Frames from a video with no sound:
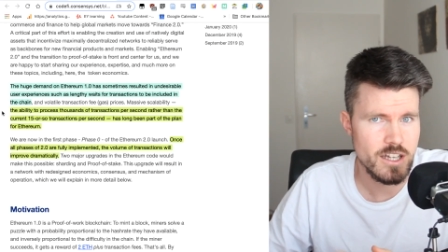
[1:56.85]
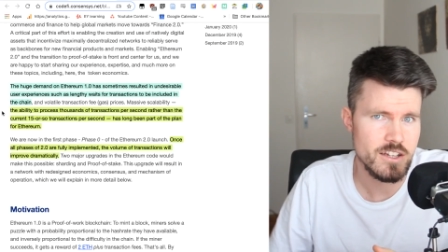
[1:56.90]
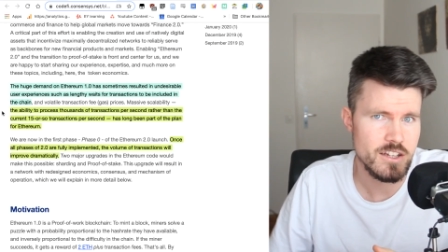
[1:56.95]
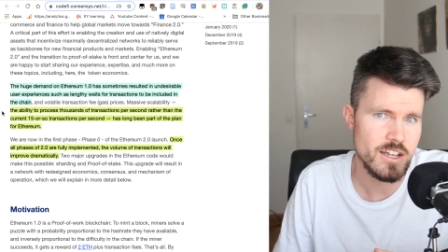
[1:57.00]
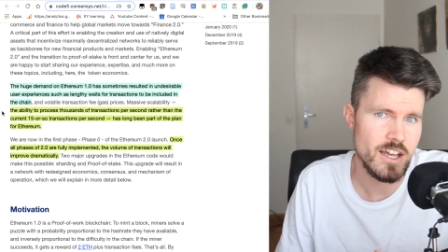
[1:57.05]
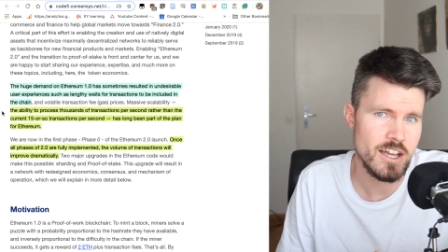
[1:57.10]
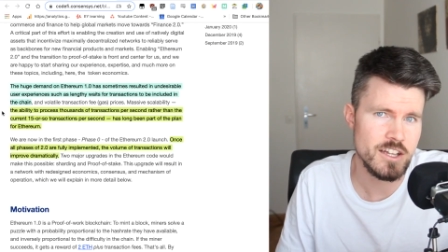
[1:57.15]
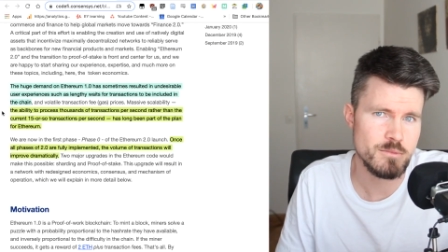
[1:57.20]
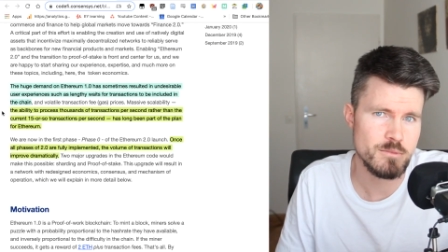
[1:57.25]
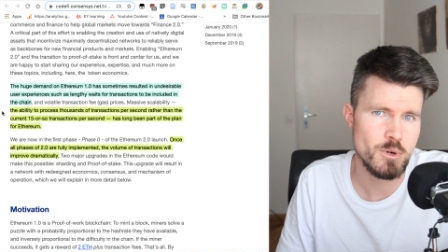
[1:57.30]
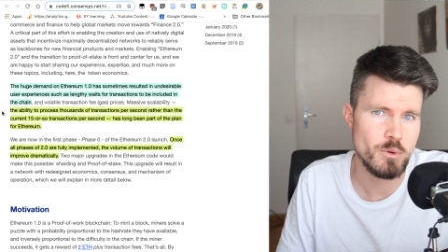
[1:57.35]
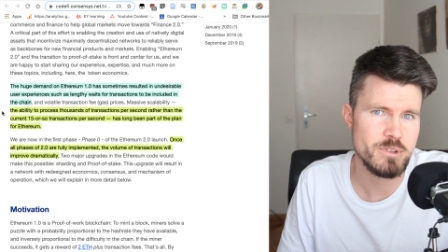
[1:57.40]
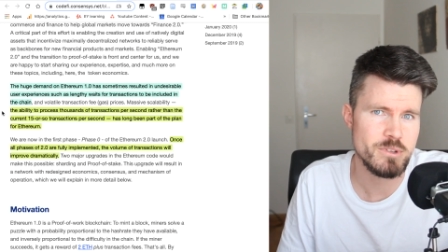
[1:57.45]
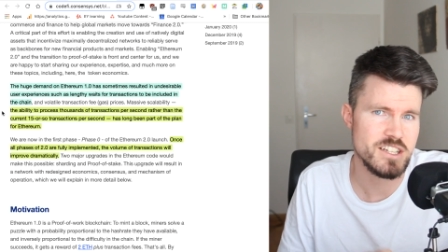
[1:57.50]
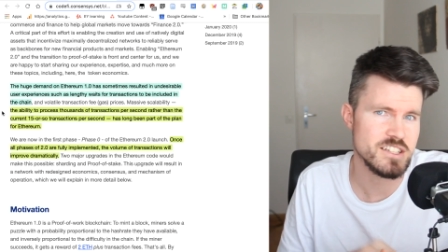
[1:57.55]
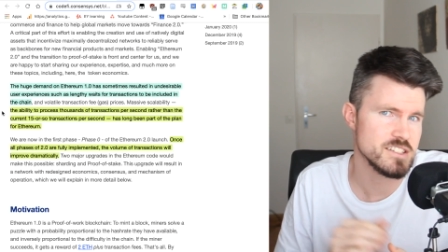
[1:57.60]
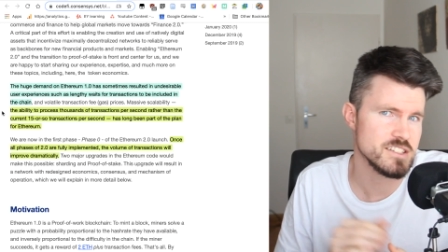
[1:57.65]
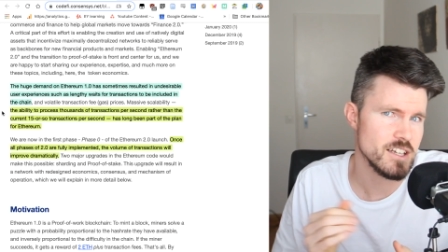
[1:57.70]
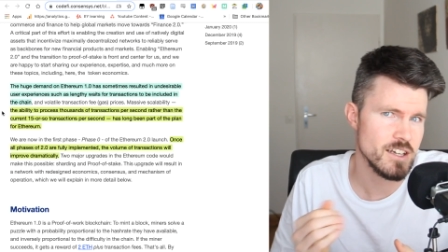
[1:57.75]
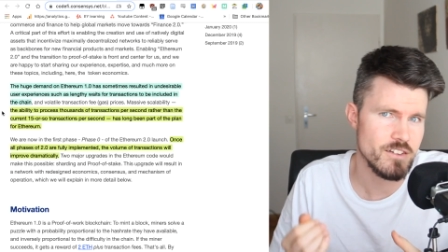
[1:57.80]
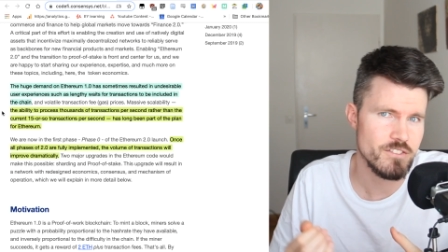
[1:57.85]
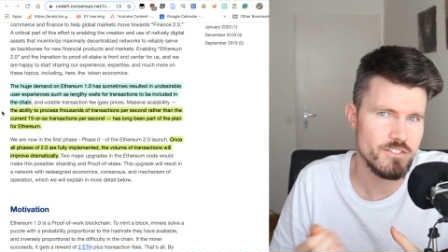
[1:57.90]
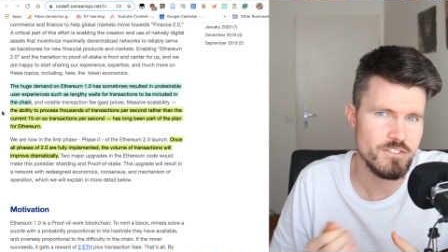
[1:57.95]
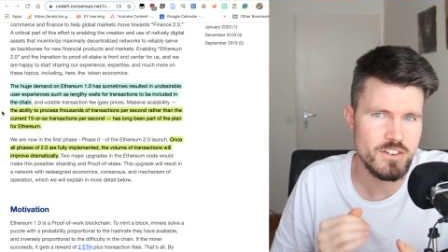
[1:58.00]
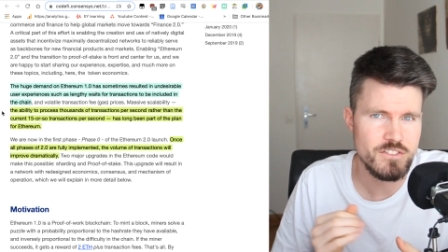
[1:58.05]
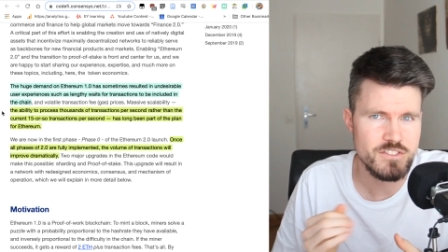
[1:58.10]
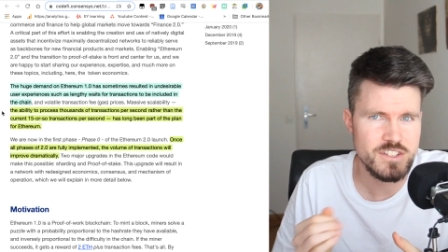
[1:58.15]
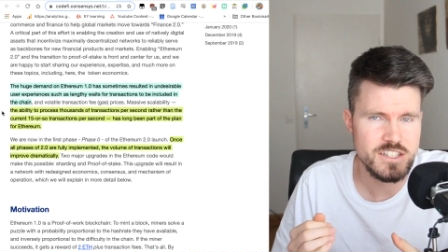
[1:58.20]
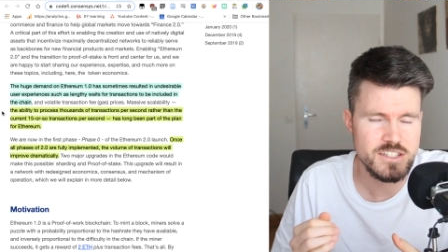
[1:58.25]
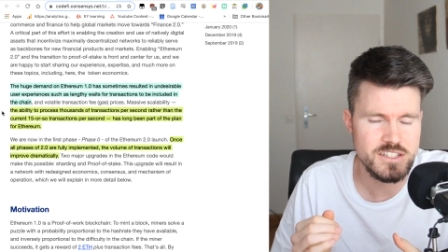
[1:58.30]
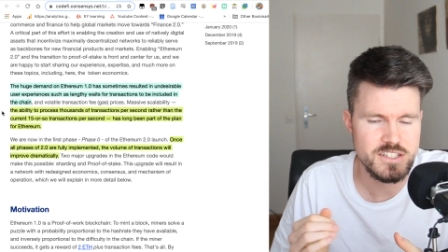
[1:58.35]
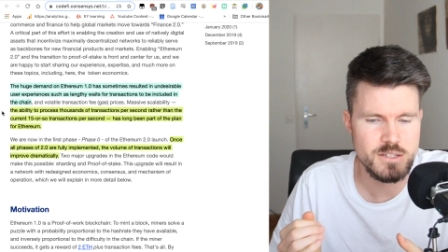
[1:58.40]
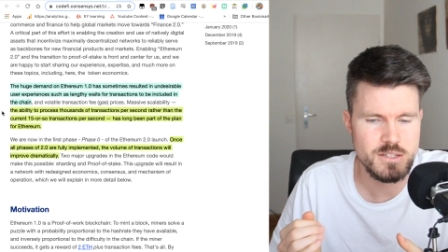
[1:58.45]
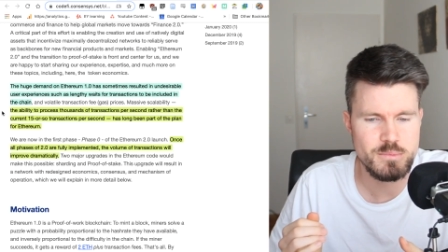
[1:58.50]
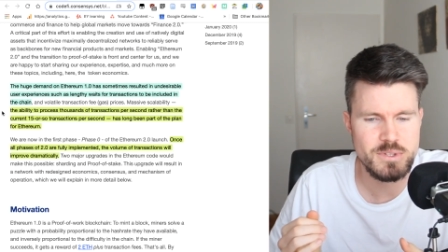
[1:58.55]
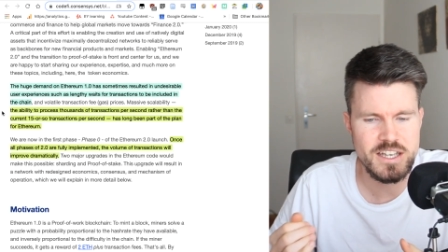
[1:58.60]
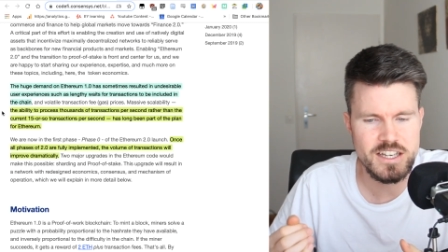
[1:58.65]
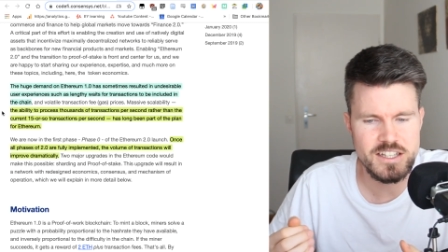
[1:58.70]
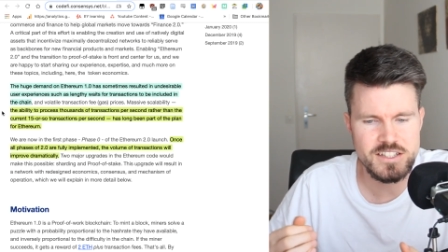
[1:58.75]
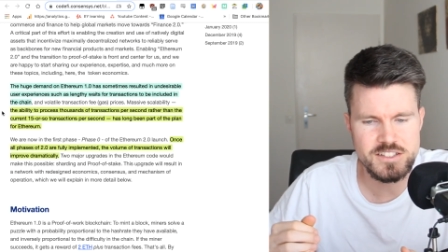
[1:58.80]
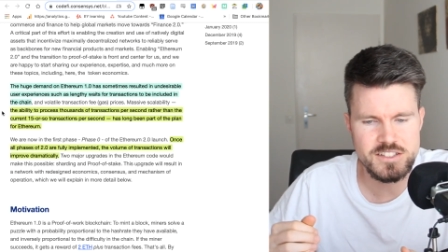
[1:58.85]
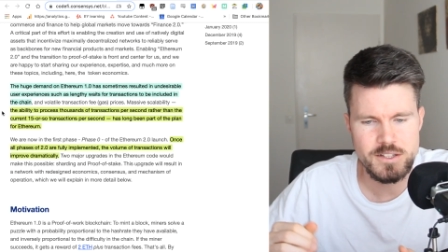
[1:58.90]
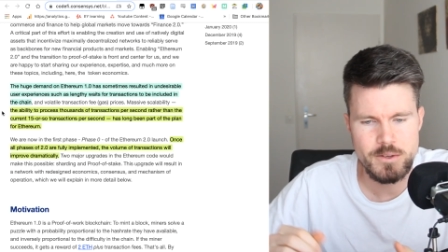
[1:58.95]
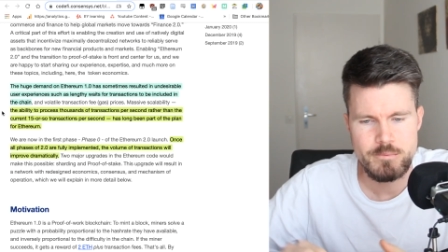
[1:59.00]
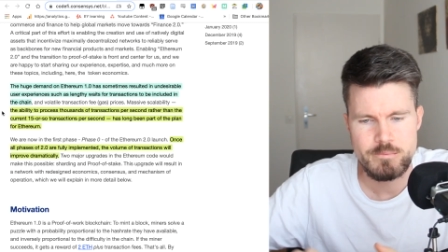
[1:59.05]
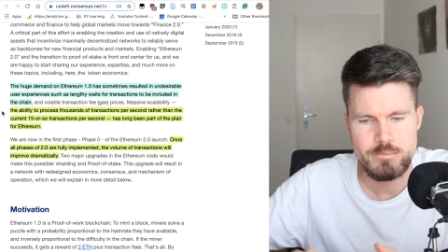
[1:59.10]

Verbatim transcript: and at the moment it's at 15 TPS